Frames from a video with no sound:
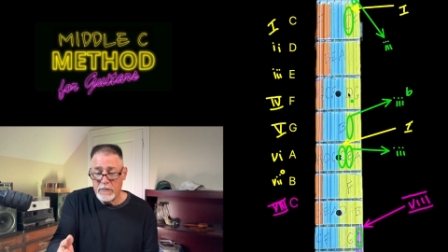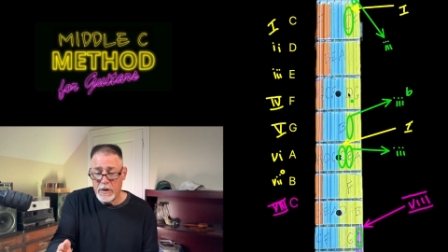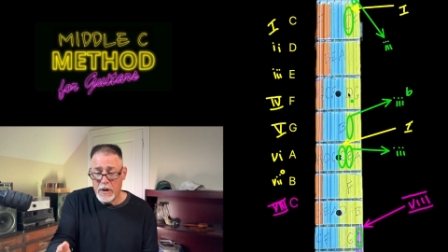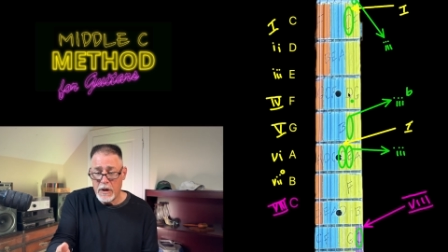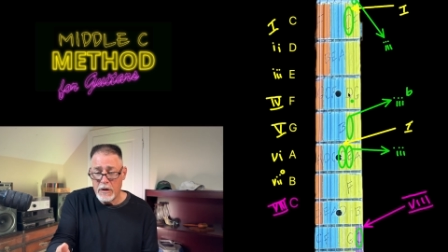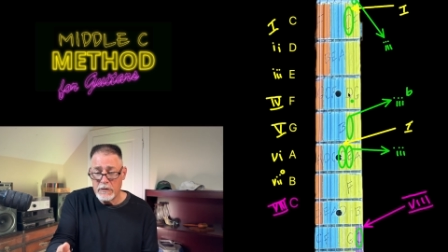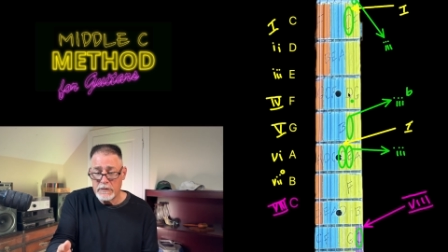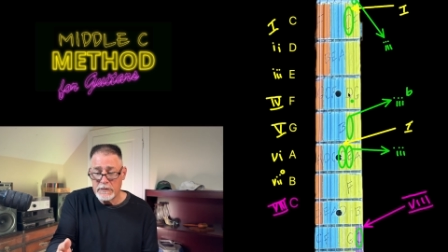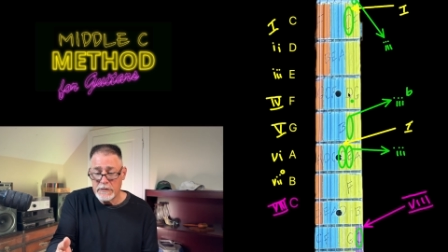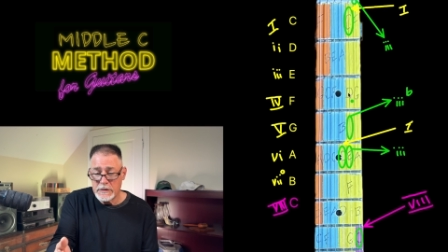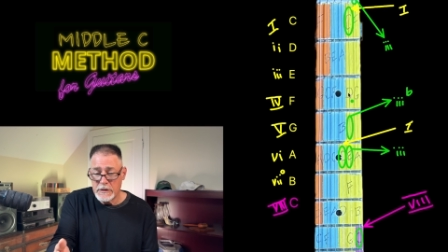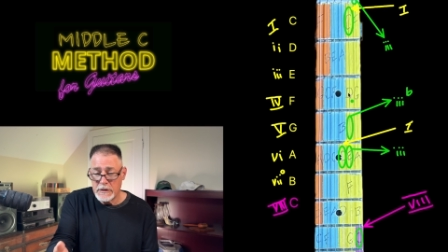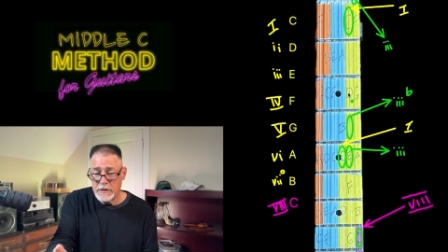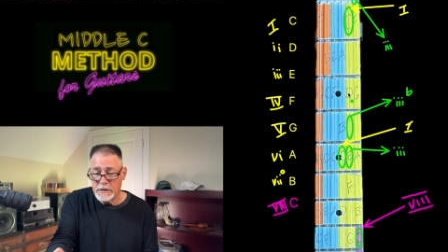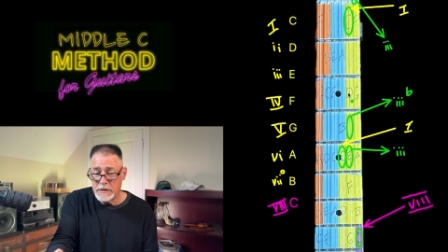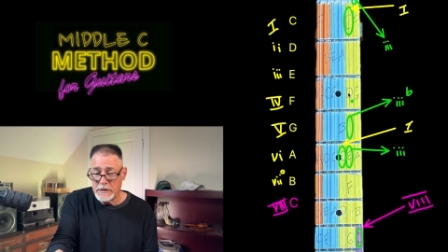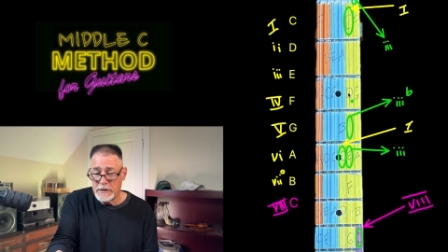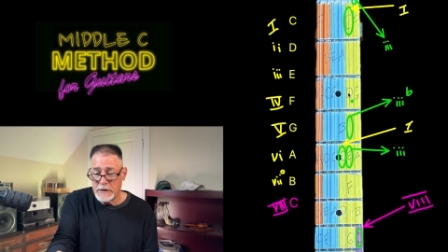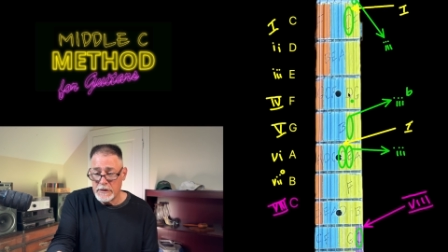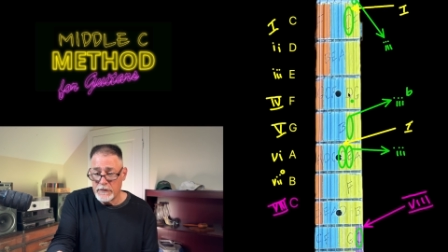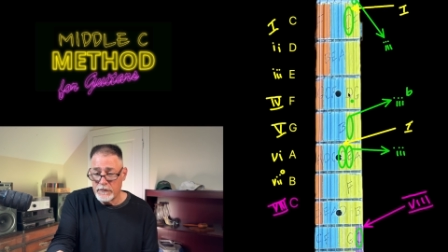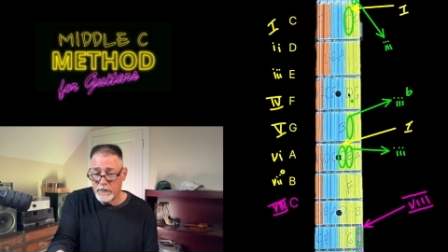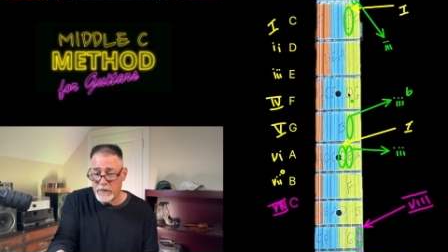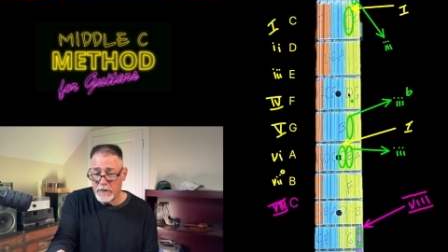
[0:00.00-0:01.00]
notes in
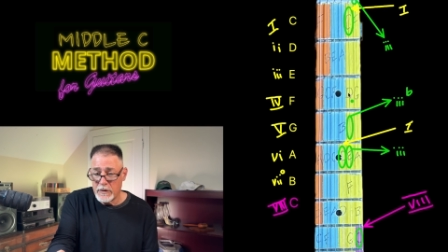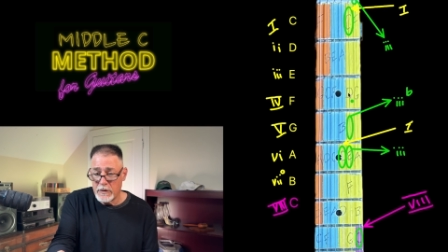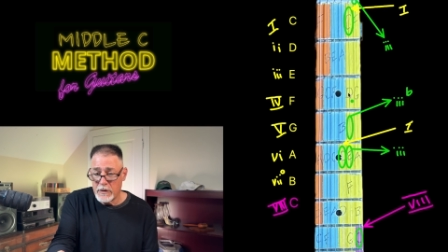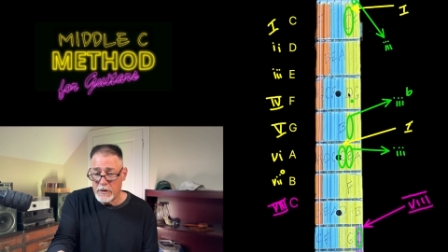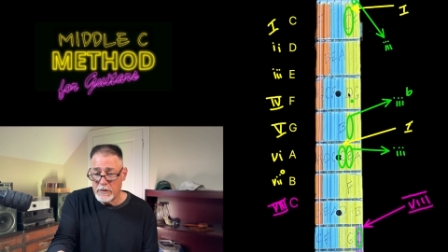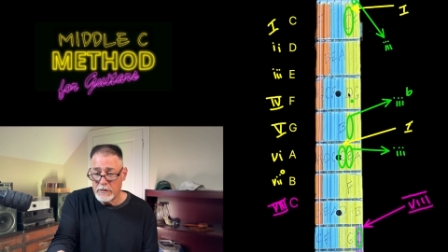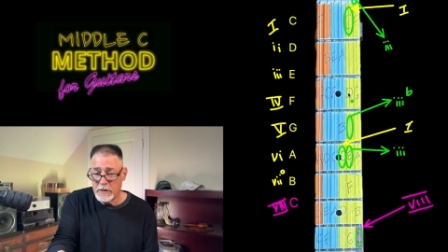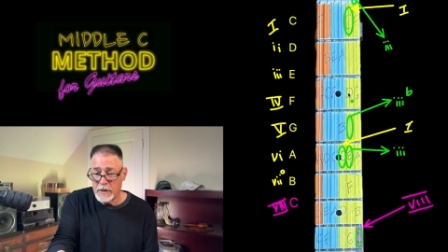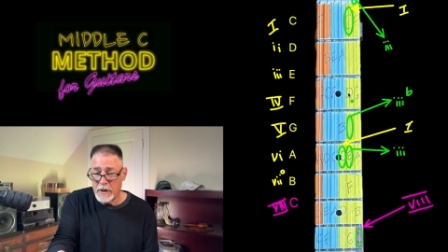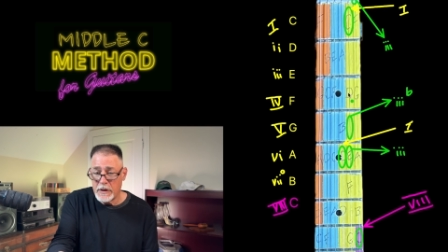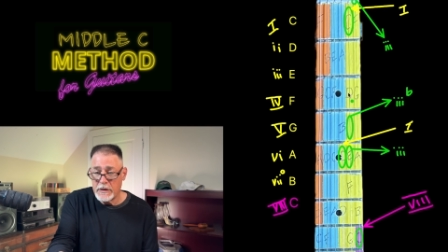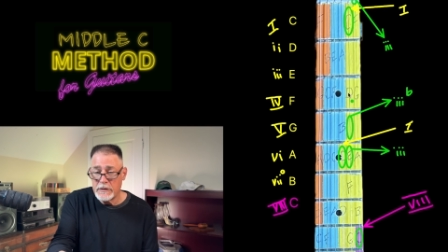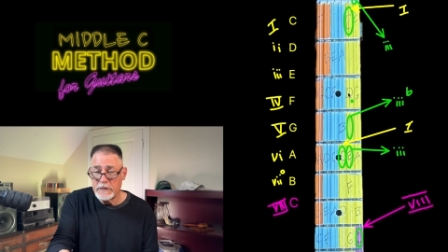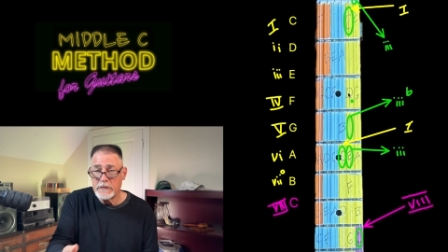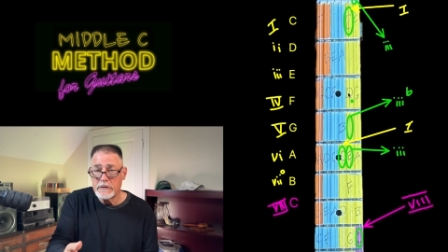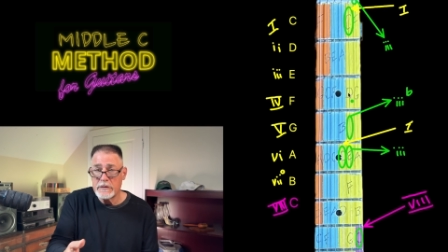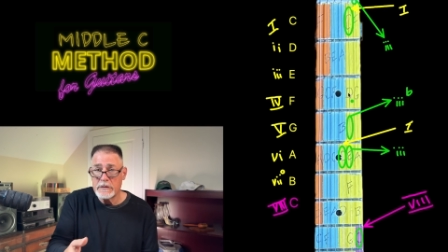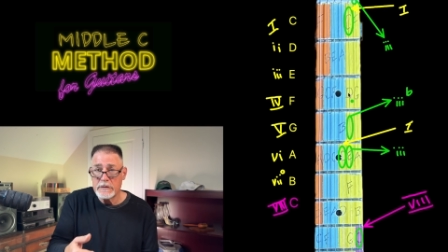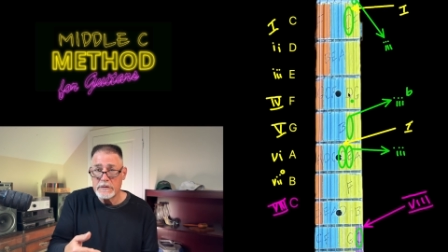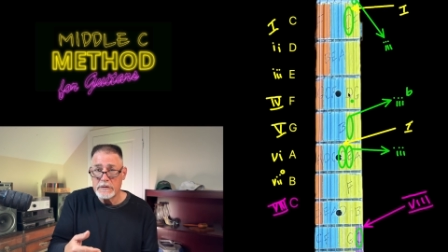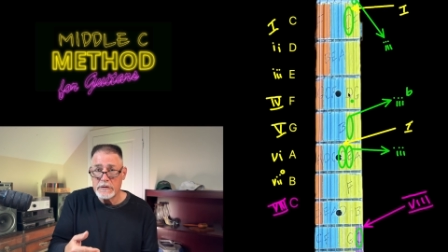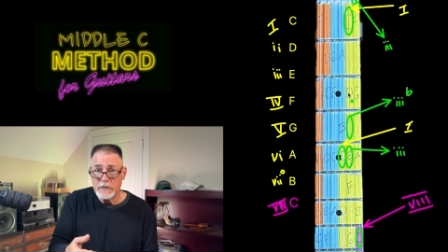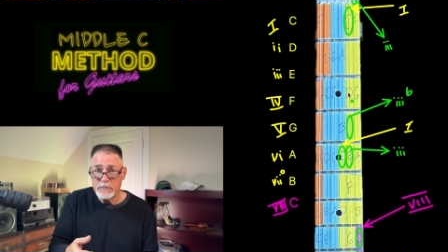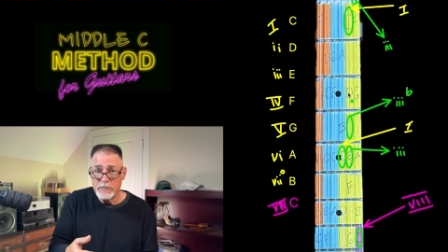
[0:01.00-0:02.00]
different
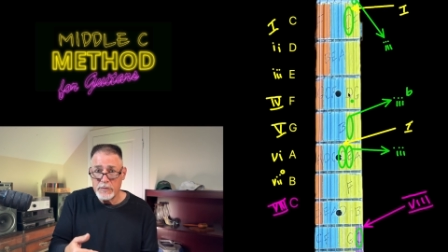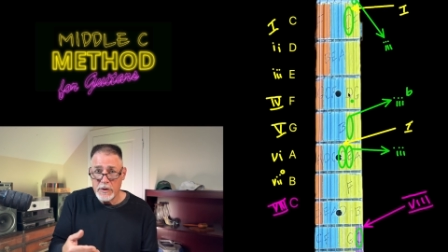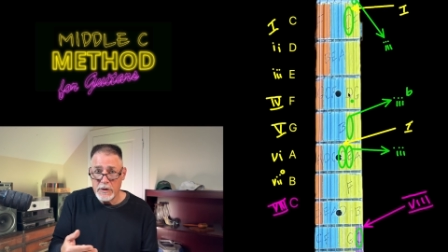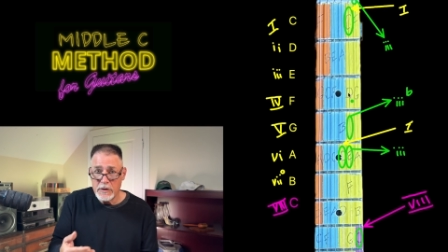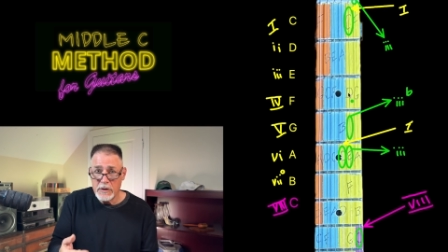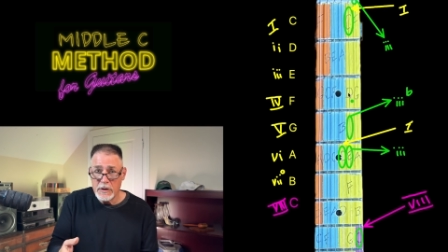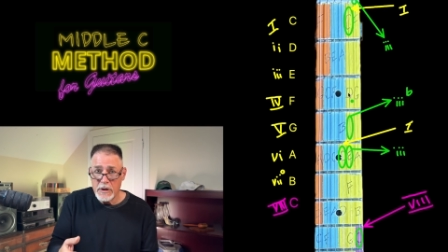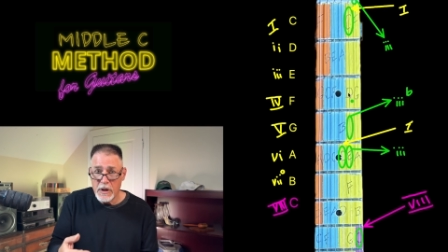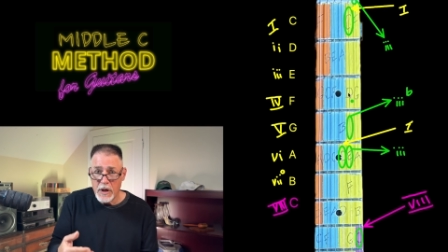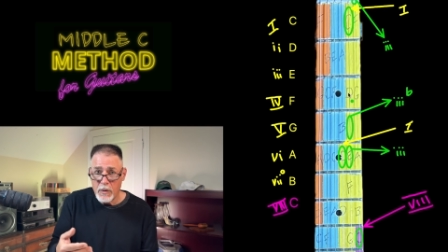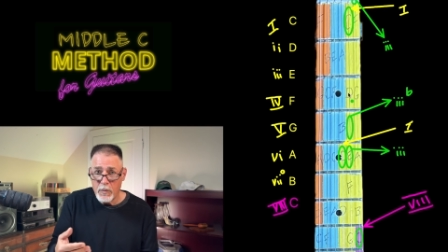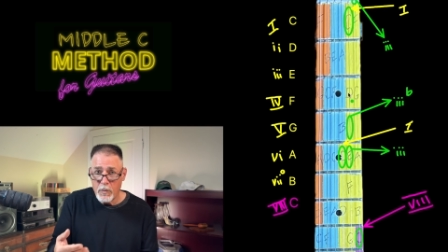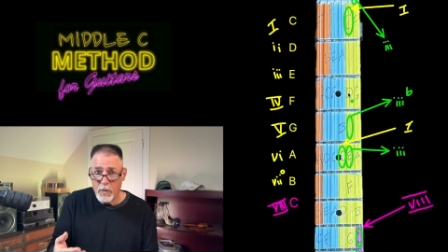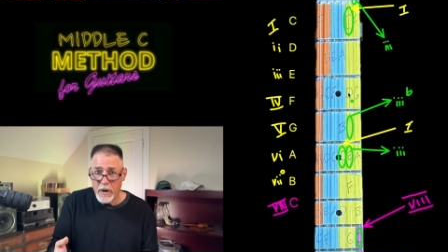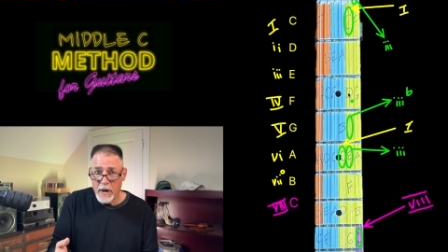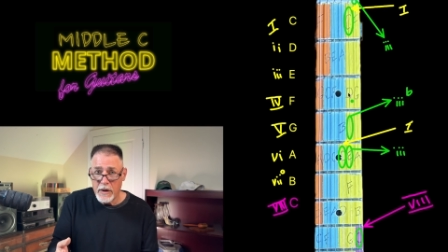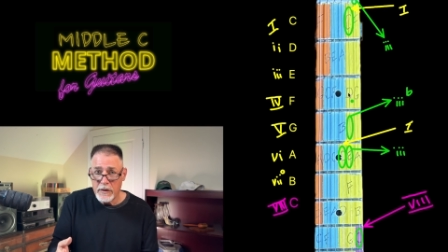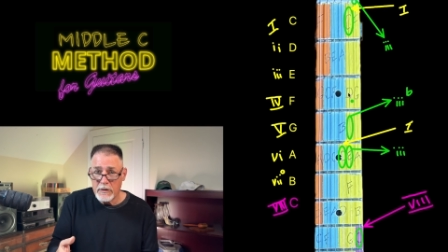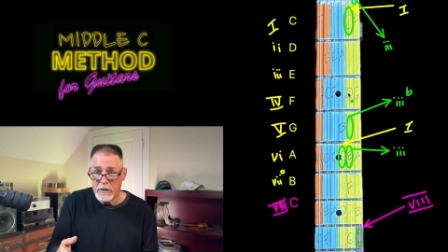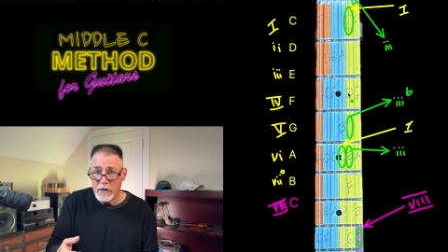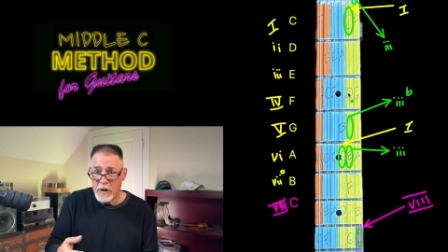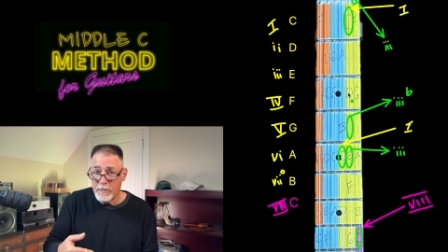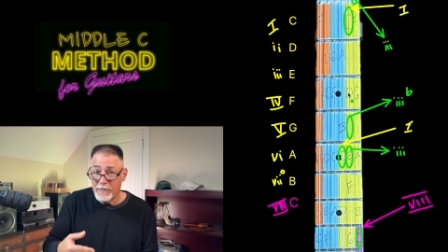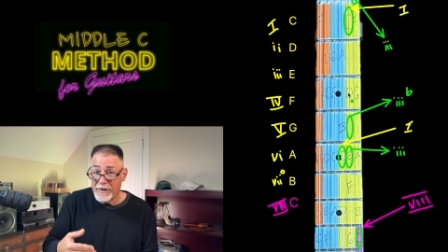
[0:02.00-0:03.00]
locations depending on
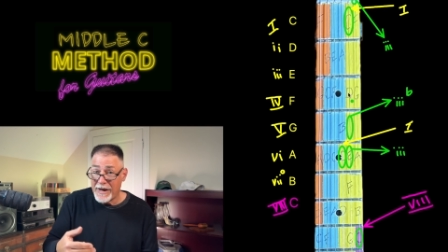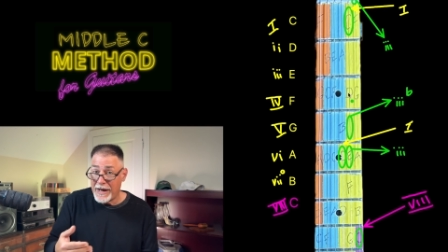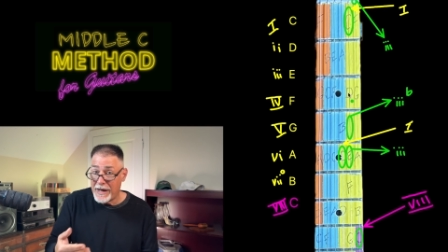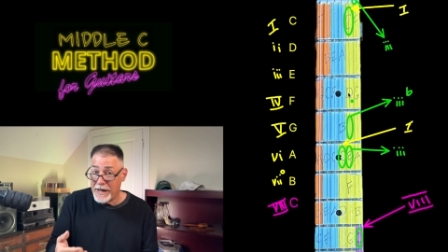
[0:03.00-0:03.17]
whether I'm